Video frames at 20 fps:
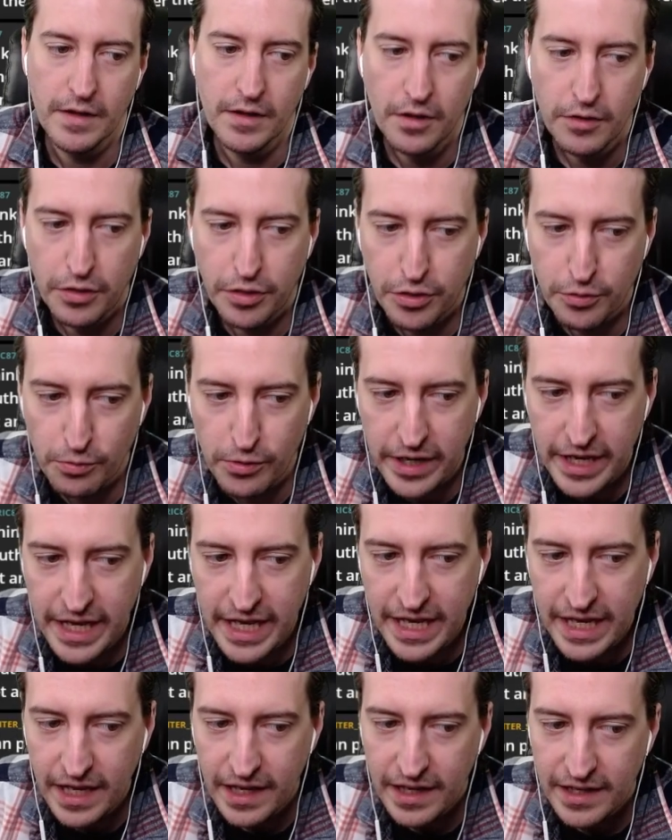
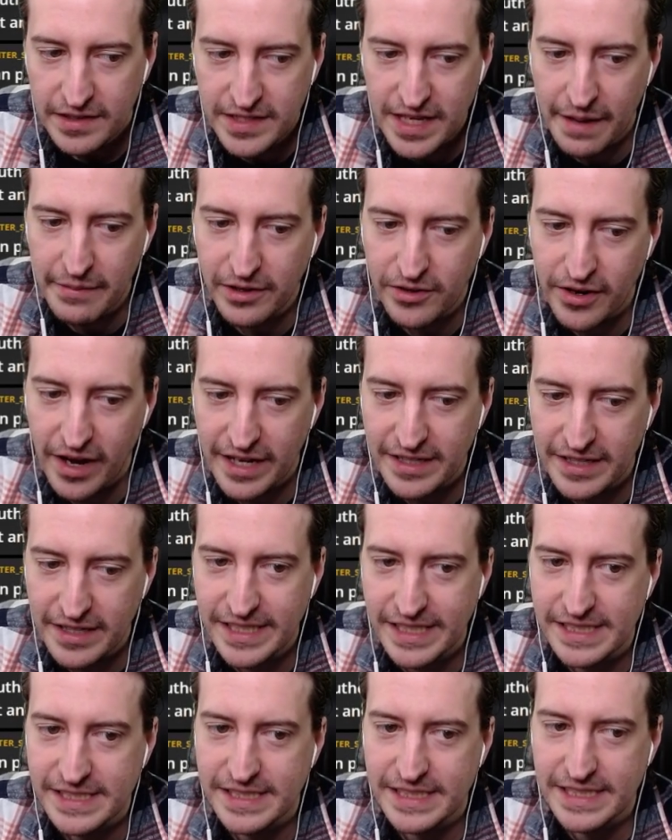3 Democrat
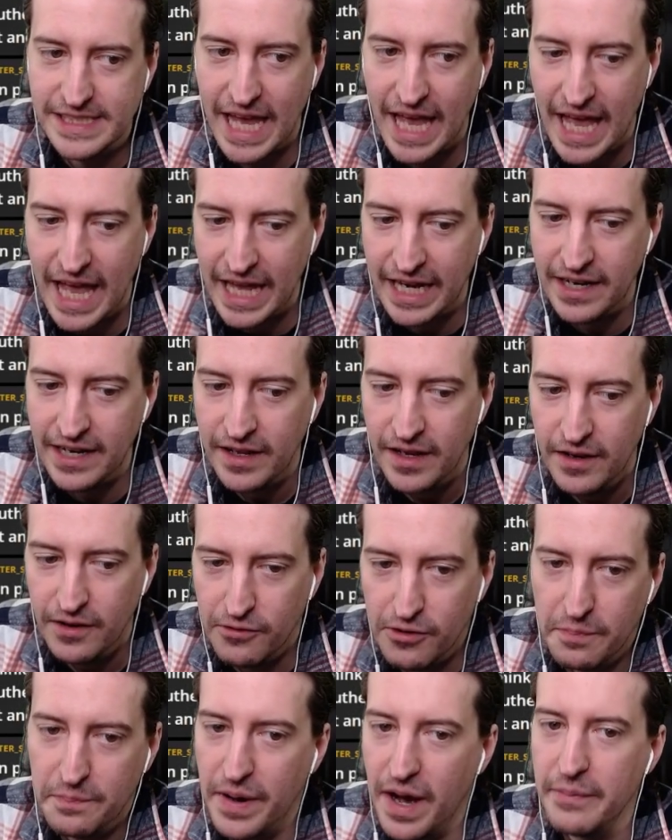seats, 10
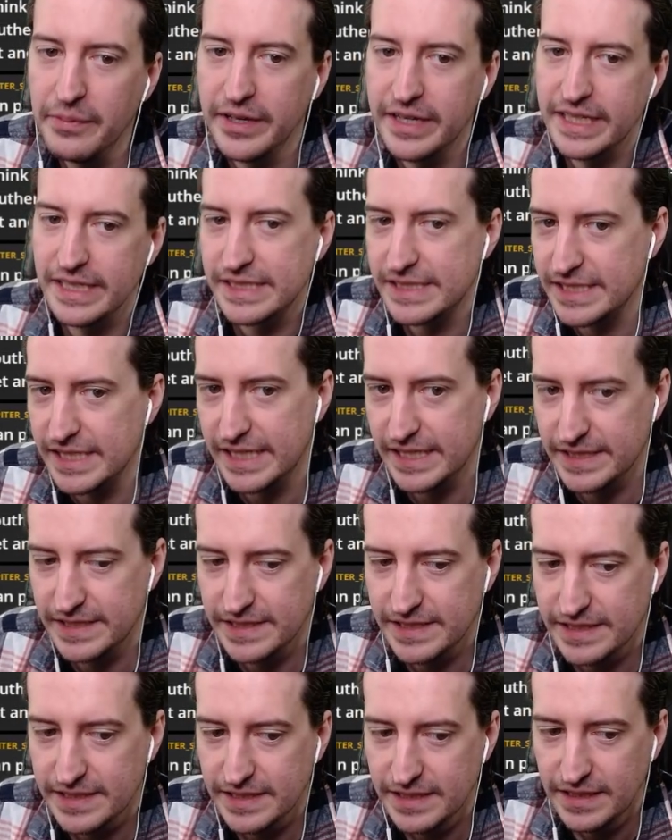Republican
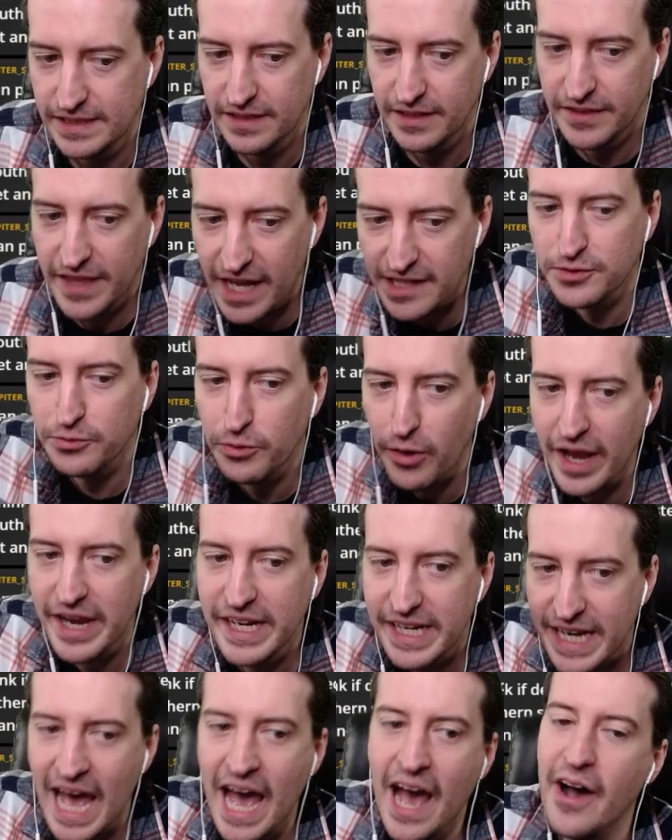seats. That's right
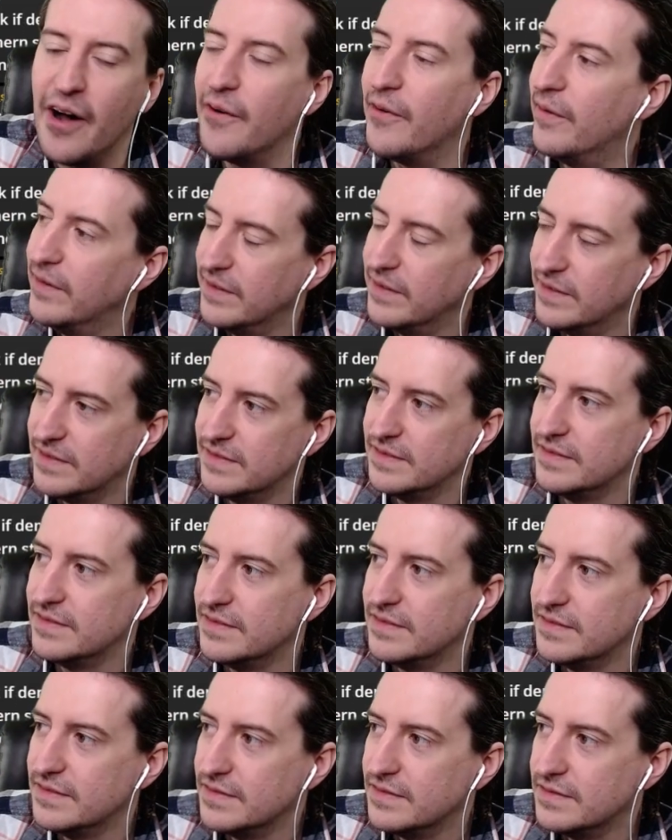now.
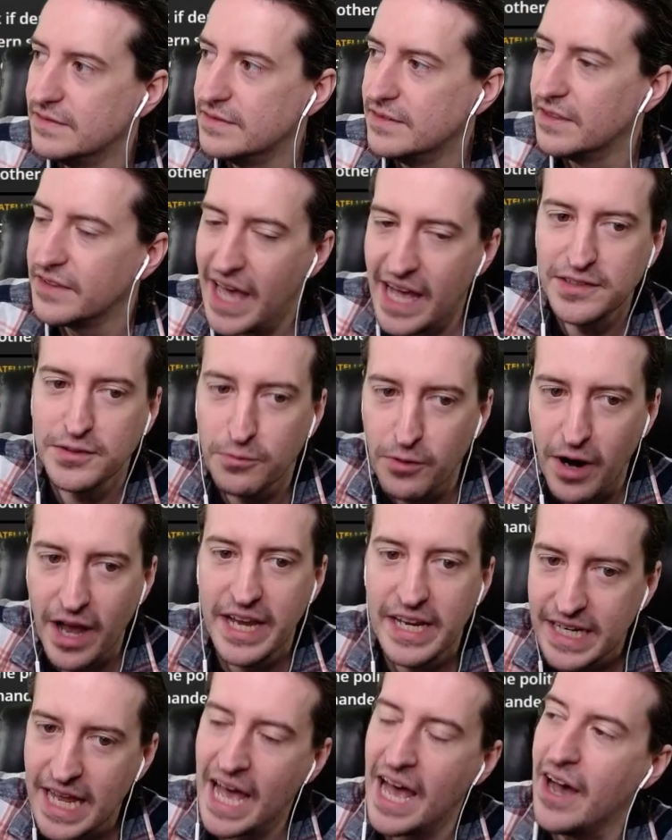That's right
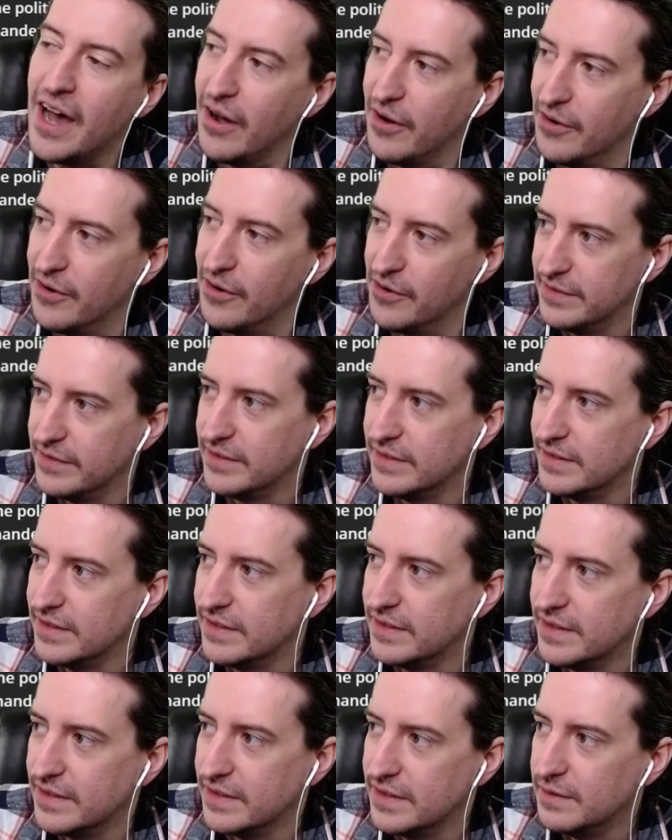now.
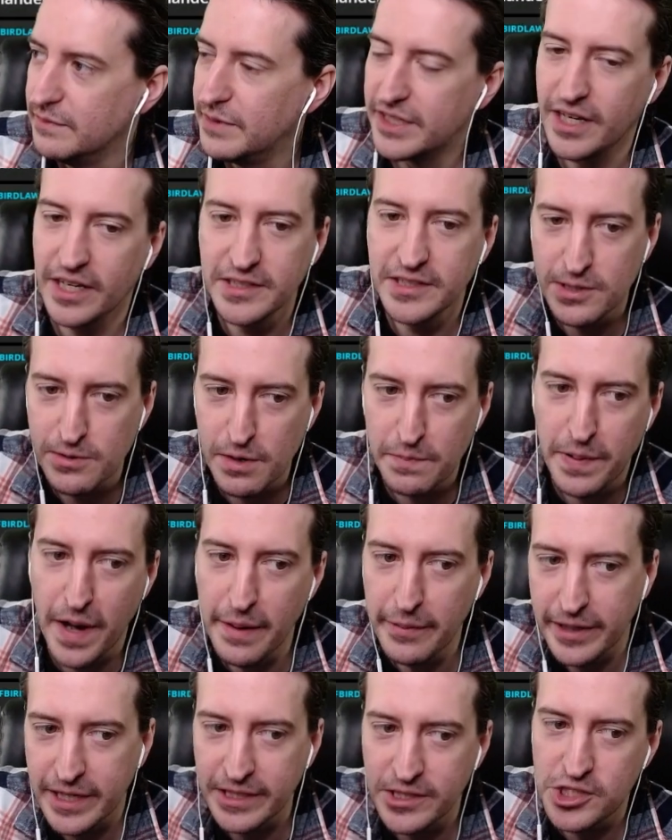Because the
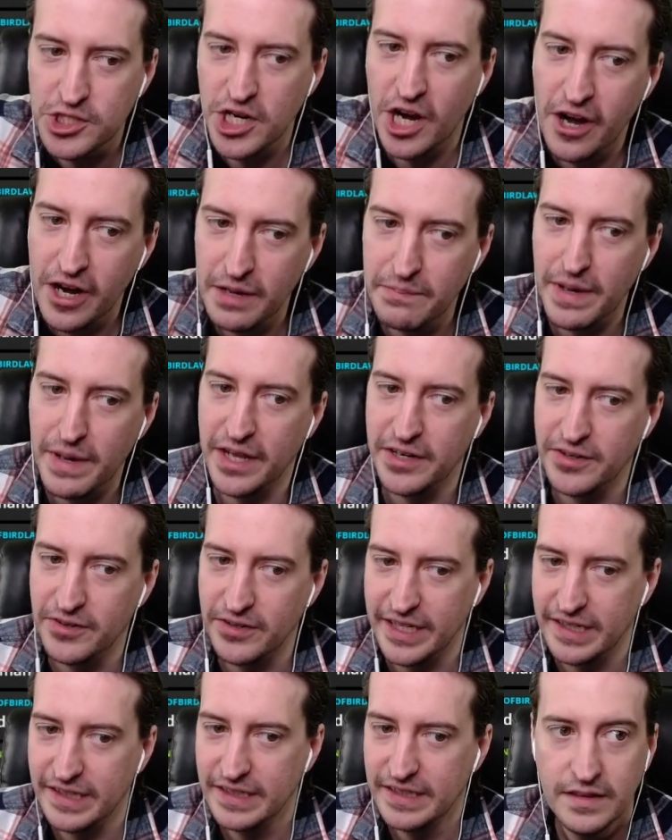Republicans gerrymandered
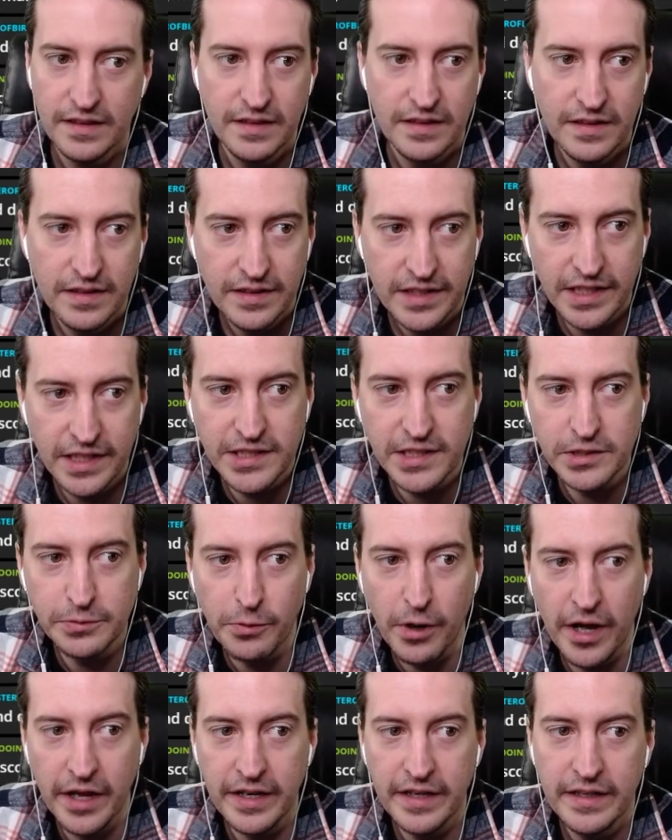it. This is
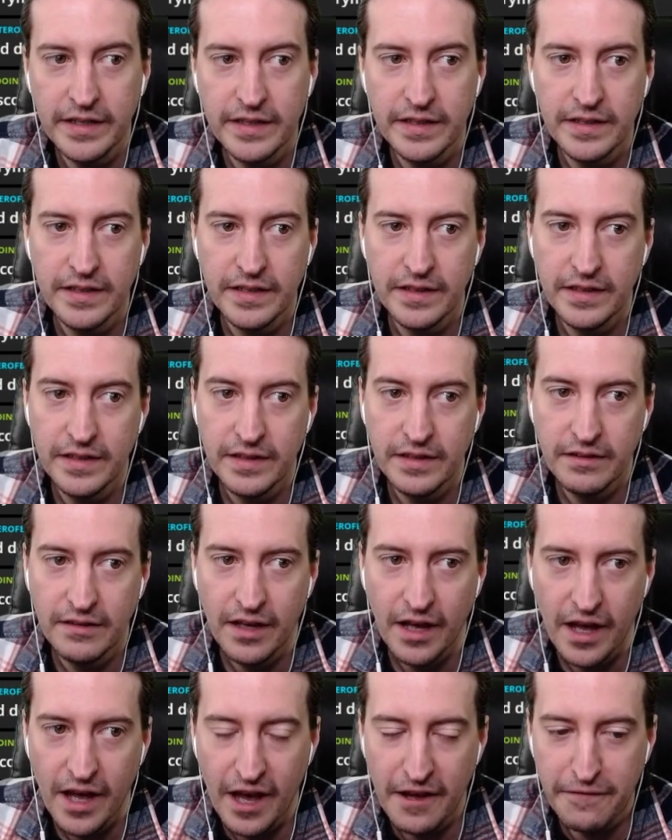what
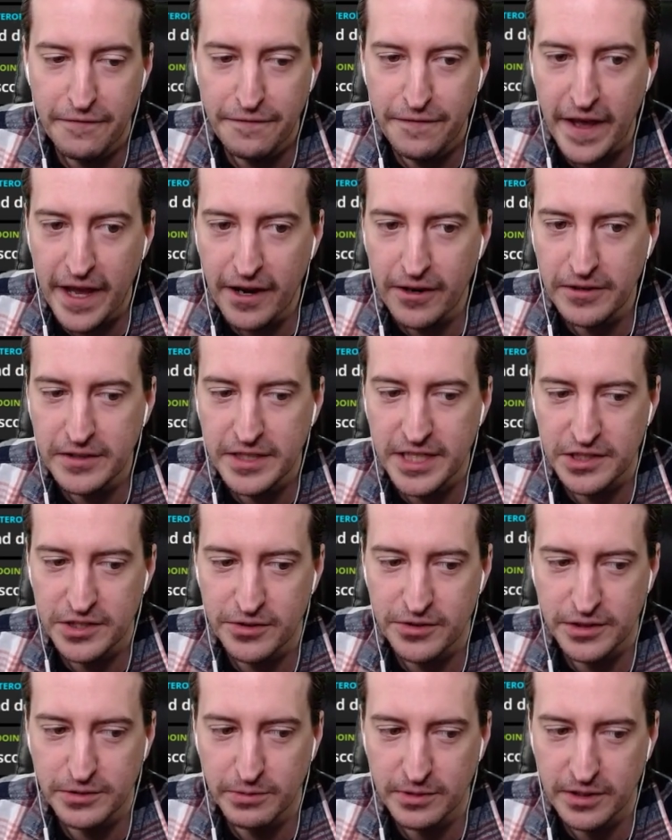a fair
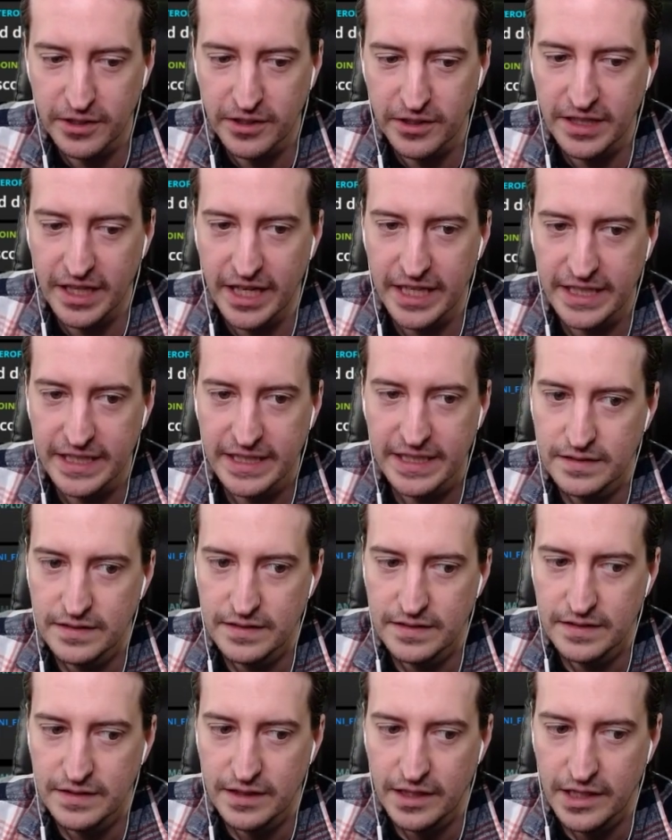districts would look like.
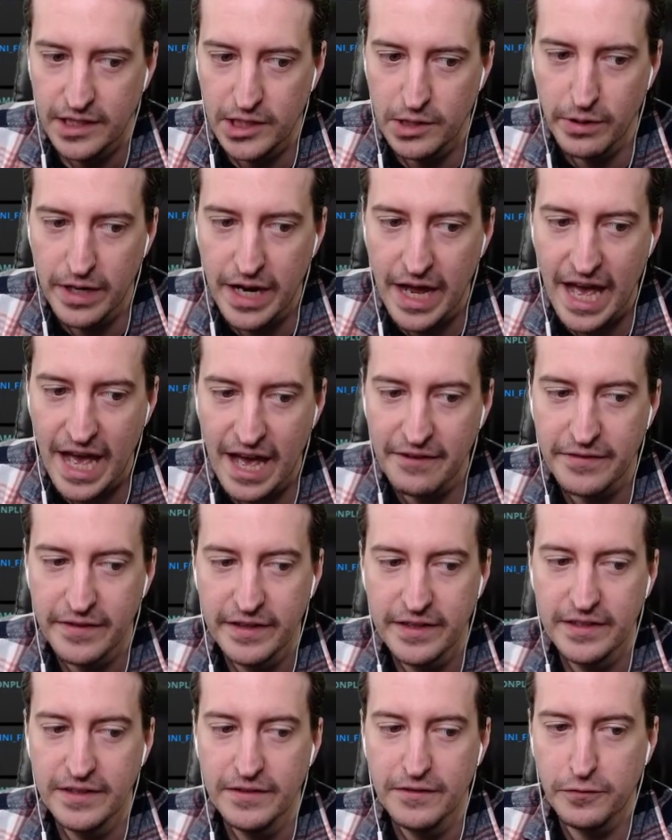You would have
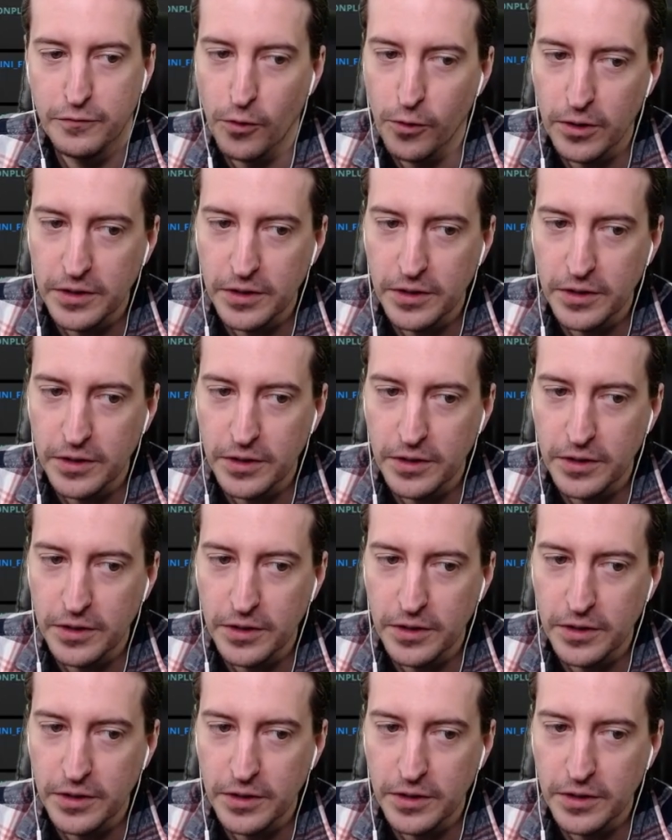4